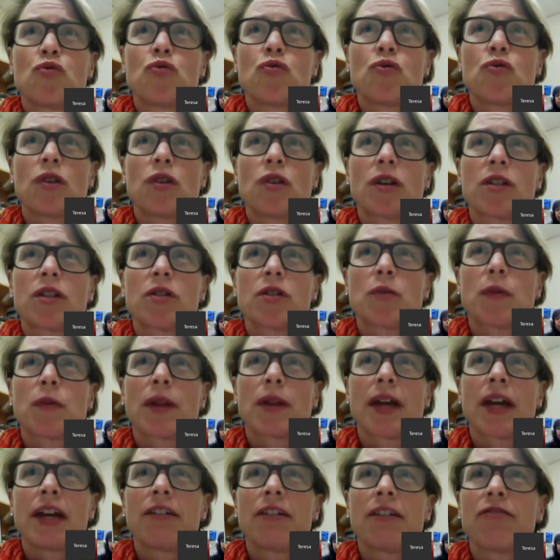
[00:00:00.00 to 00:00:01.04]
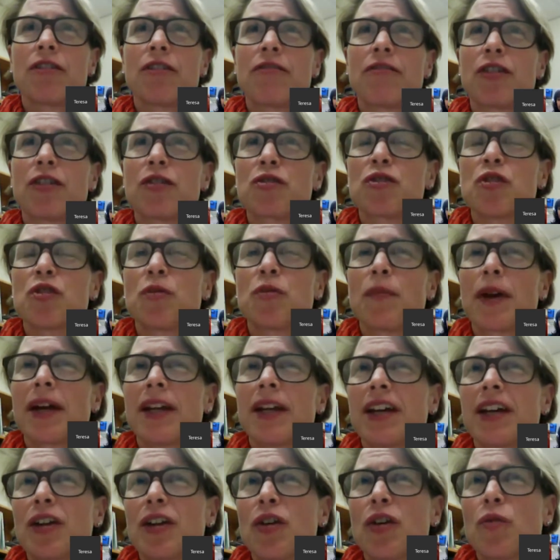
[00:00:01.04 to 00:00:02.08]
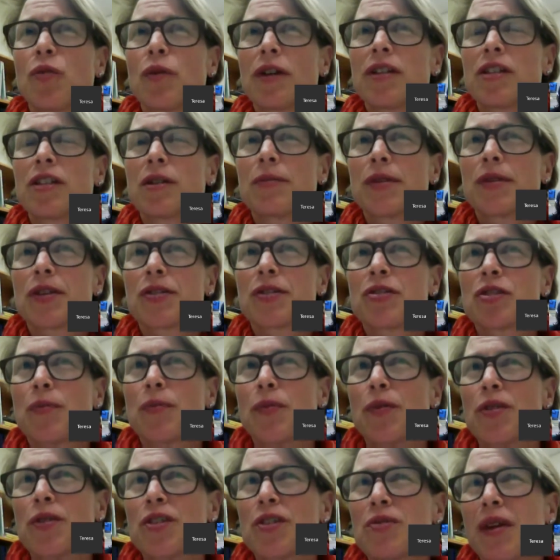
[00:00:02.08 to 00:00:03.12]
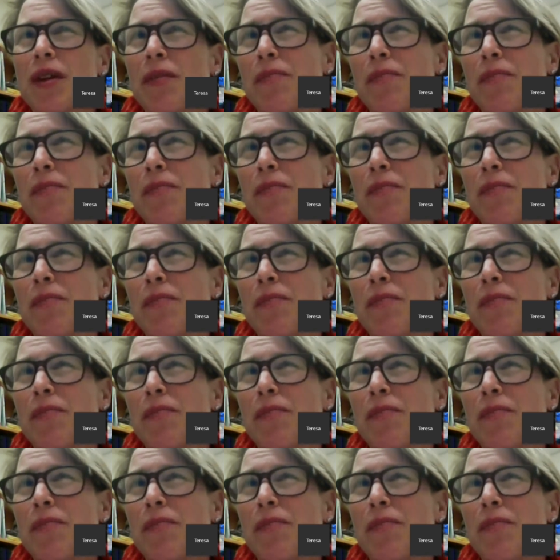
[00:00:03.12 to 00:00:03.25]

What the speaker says: explain for folks who might not know what some of those supports might